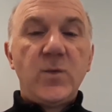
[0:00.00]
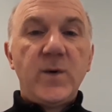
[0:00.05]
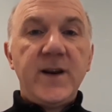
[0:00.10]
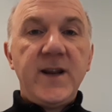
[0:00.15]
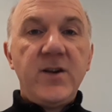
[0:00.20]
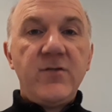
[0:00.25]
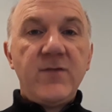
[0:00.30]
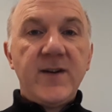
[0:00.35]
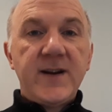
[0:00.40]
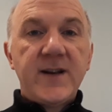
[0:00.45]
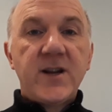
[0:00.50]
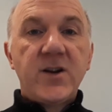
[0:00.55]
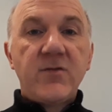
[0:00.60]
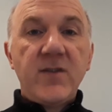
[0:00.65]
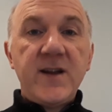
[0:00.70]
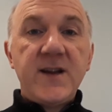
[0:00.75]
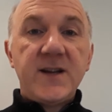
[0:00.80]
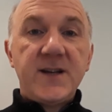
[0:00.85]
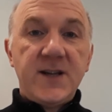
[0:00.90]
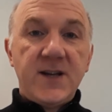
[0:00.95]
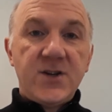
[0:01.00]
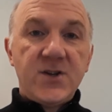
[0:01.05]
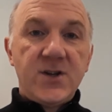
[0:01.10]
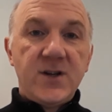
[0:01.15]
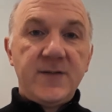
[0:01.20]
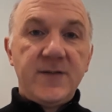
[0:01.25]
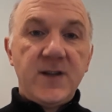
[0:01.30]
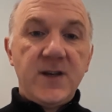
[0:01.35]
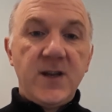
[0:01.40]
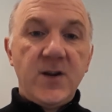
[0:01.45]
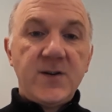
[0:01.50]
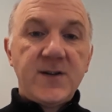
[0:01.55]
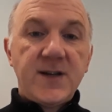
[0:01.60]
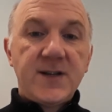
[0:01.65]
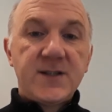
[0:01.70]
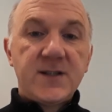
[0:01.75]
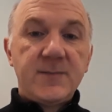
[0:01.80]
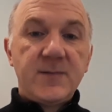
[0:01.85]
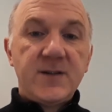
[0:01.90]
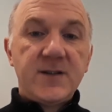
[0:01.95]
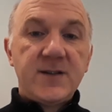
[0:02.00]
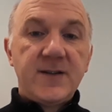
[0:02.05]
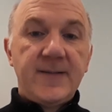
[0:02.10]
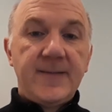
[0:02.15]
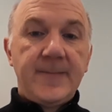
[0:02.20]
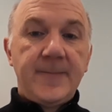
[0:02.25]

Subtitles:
when he read a Greek edition of the New Testament.